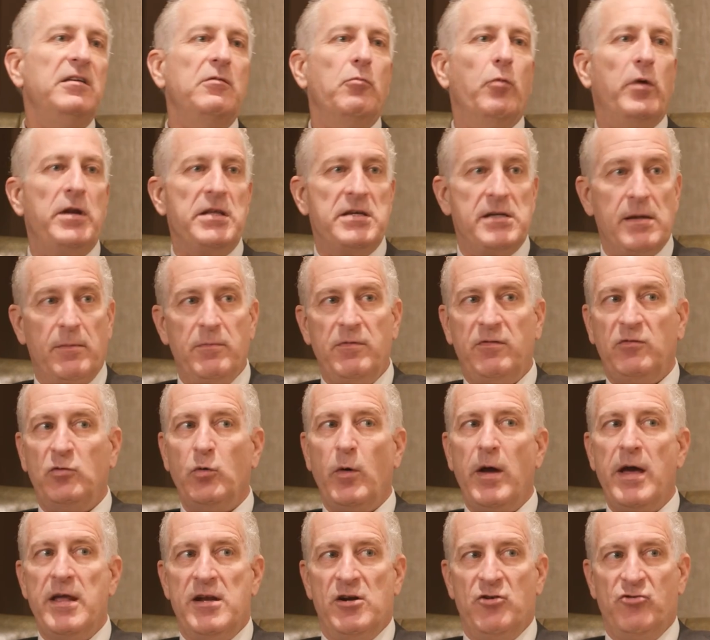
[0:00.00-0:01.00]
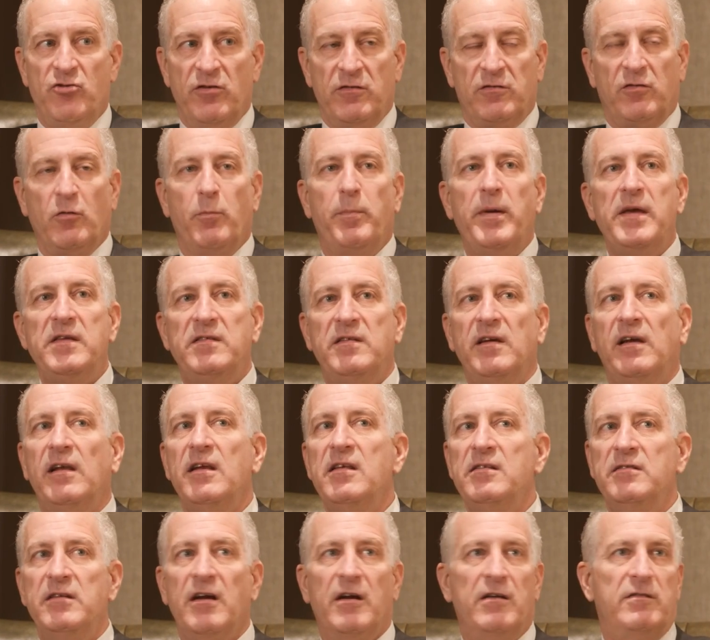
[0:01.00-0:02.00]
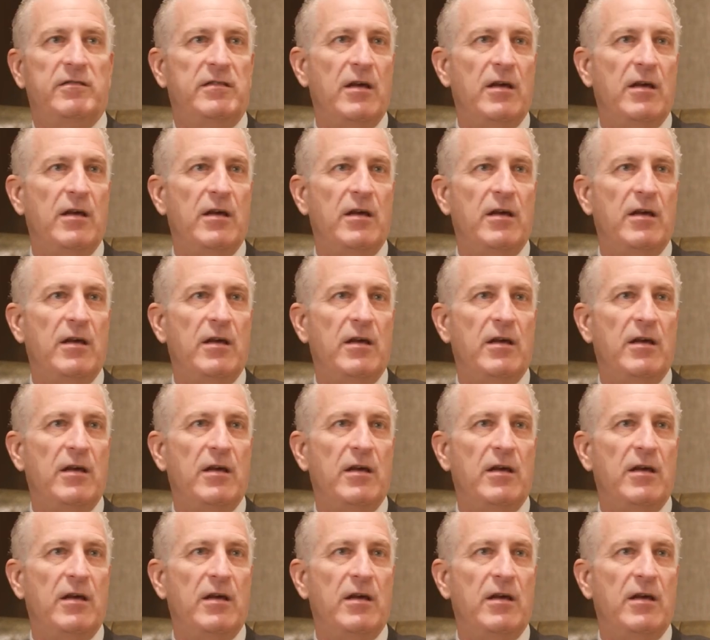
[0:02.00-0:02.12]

when it comes to energy. So basically, they are